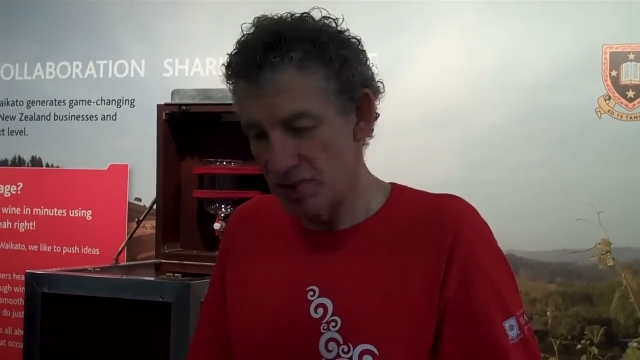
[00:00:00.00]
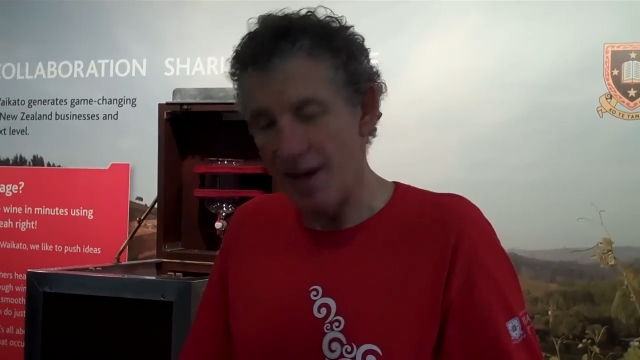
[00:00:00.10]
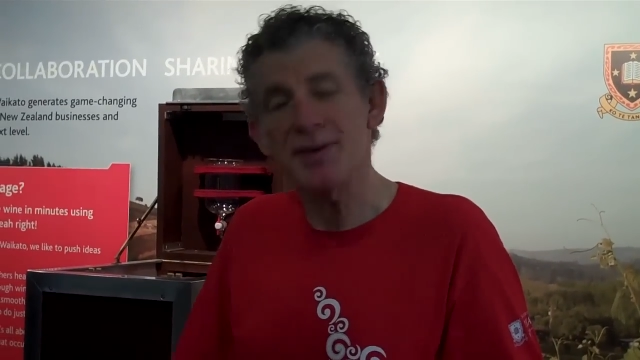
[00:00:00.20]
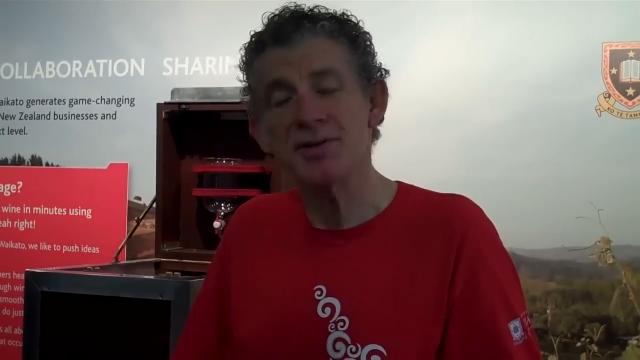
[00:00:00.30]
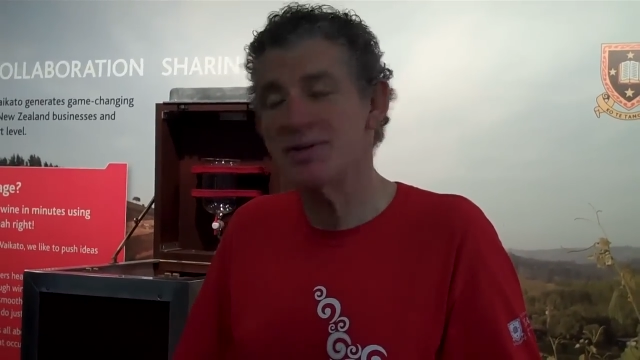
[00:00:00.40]

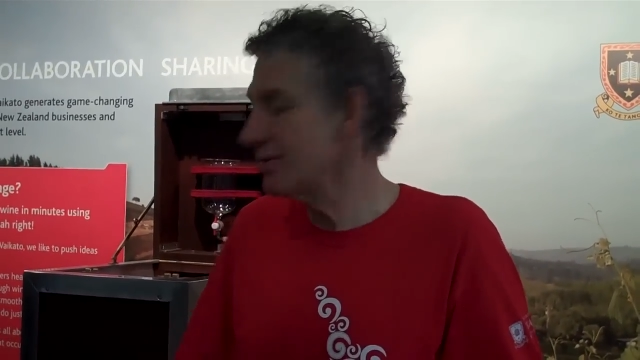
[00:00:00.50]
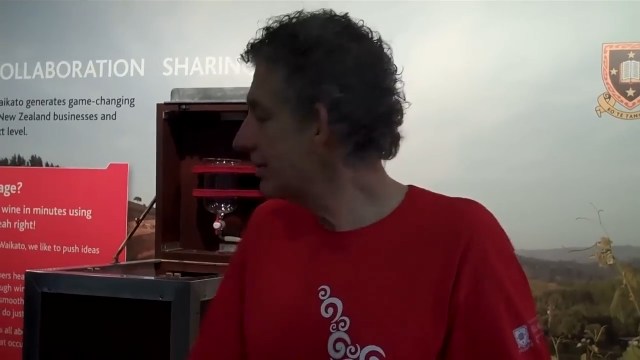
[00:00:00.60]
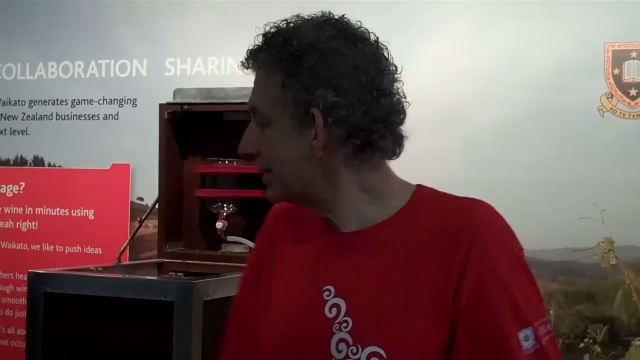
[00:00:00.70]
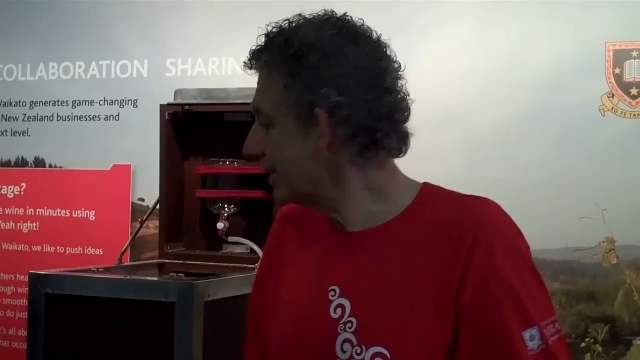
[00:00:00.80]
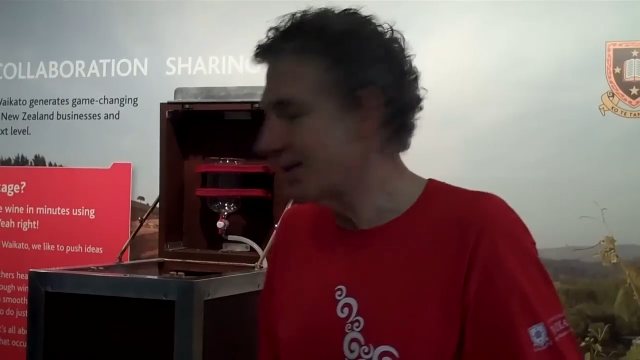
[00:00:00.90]
does
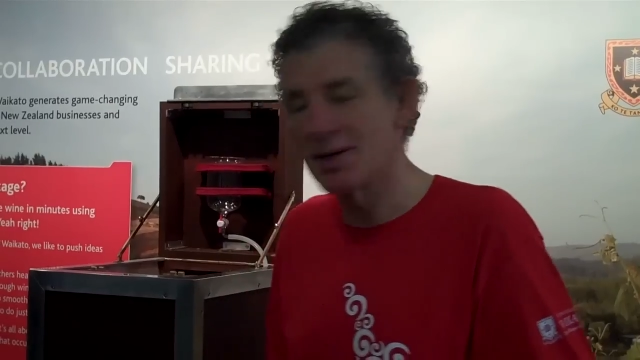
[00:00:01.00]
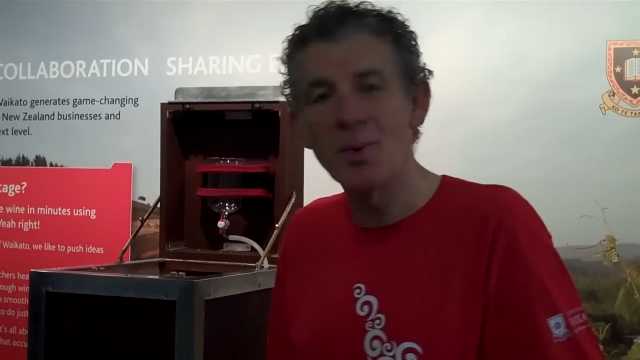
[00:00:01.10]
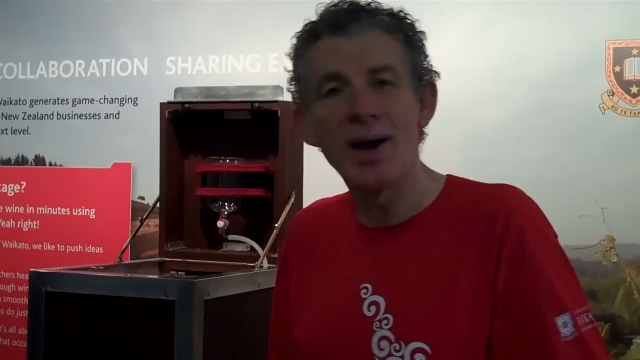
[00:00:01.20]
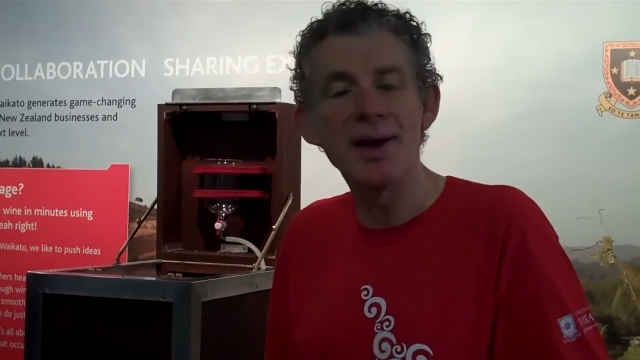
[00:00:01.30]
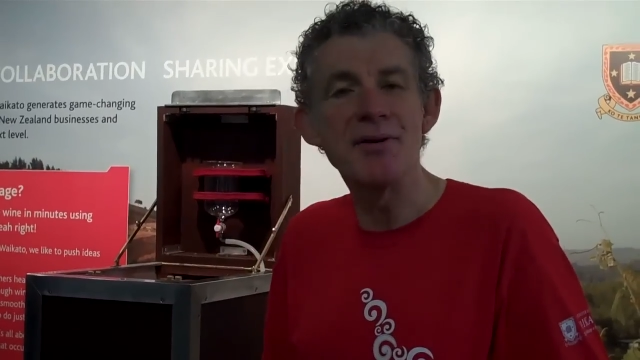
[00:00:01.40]
in
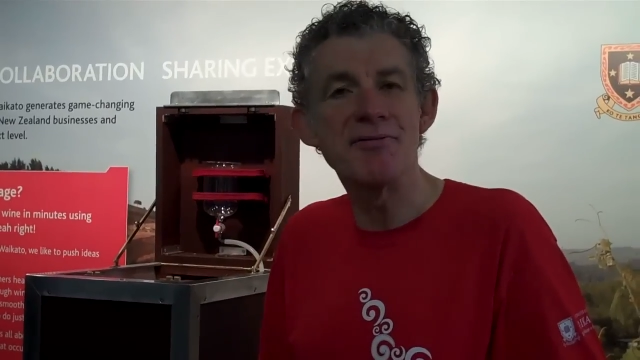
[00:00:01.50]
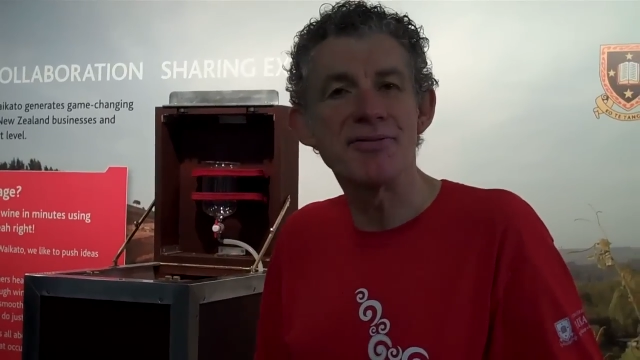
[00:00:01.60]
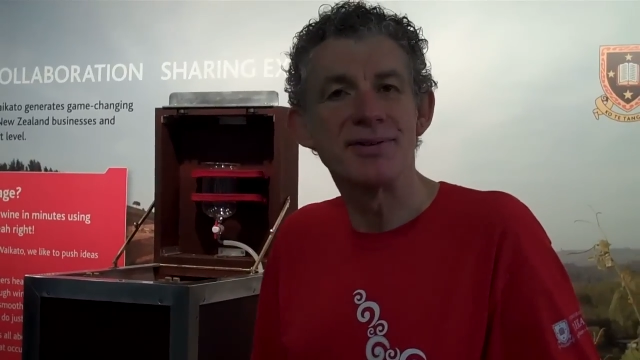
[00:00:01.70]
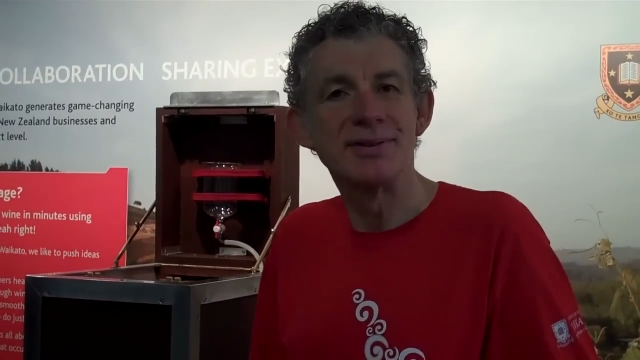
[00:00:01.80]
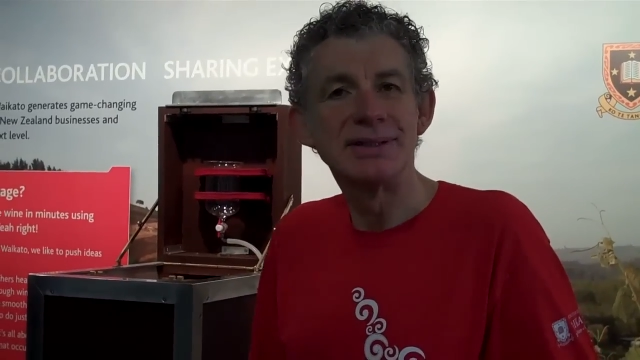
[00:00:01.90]
the way of
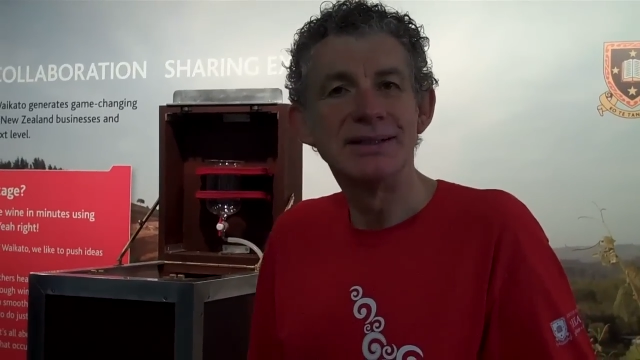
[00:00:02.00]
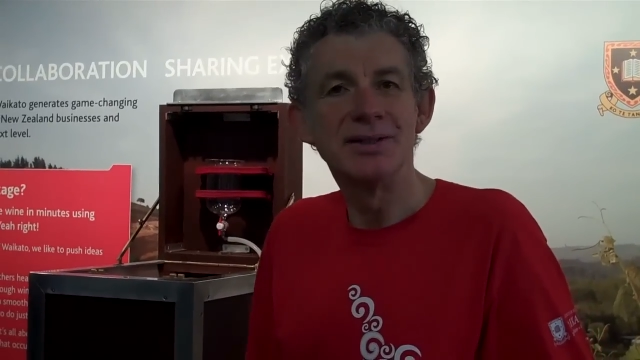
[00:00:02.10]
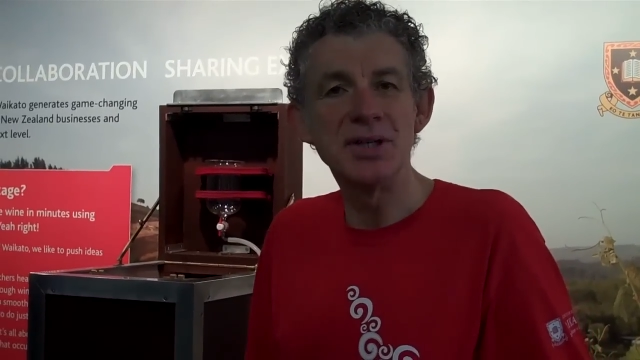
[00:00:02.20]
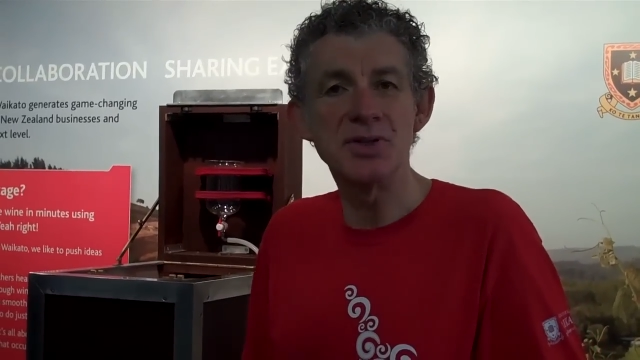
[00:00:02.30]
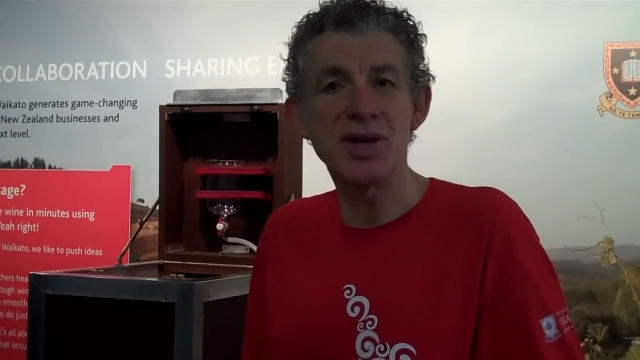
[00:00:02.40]

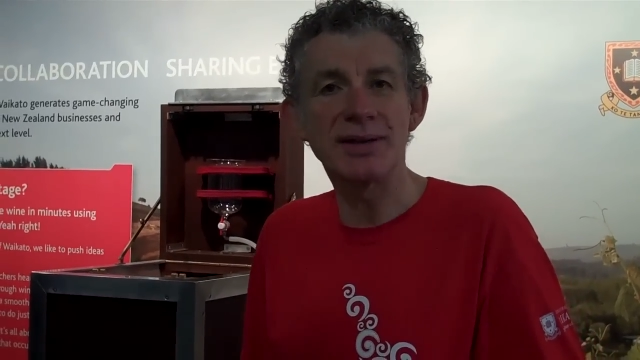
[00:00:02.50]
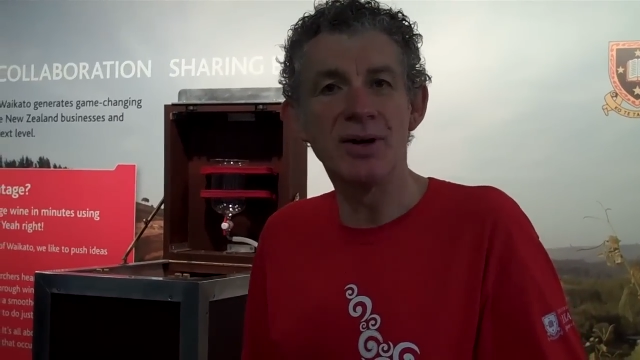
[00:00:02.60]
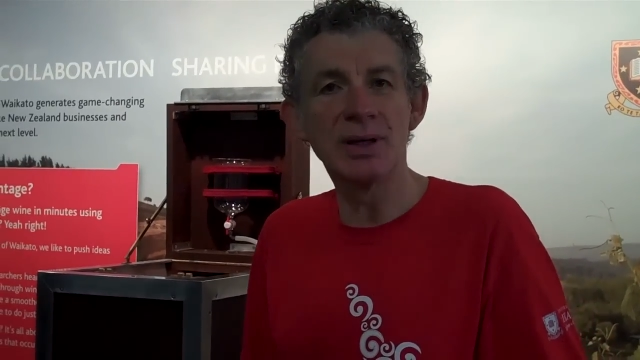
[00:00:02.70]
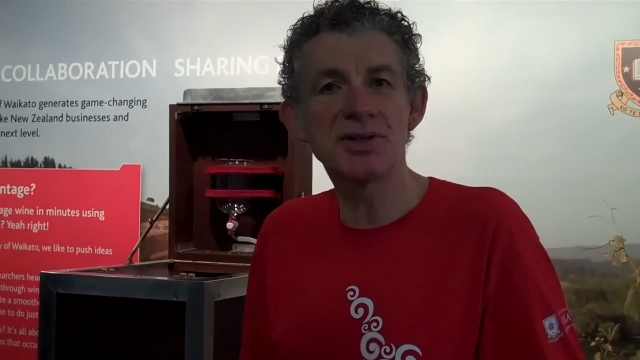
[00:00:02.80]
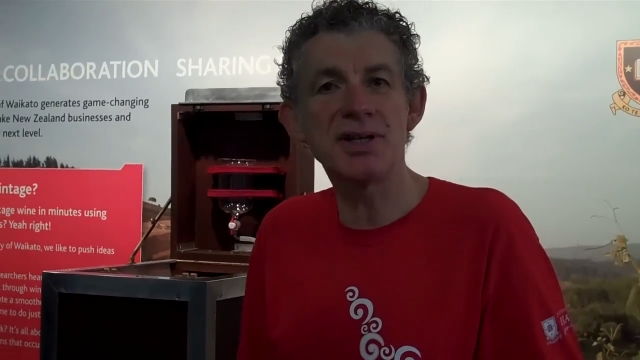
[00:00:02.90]
new
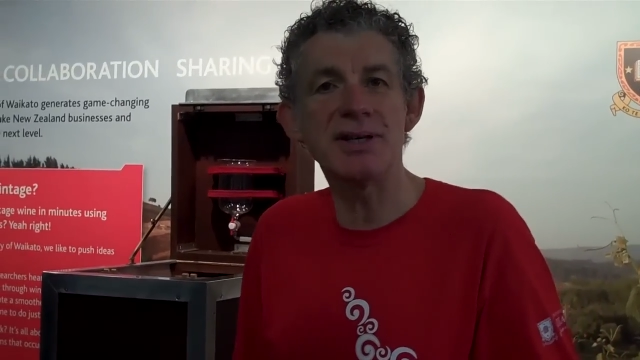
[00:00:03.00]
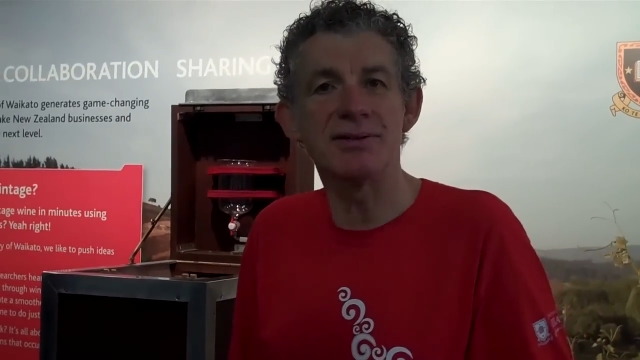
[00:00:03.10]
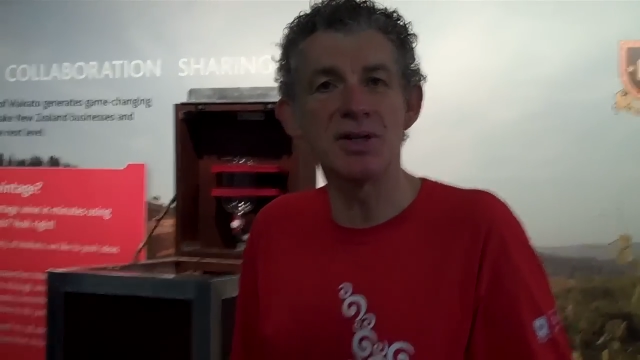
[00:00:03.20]
technology,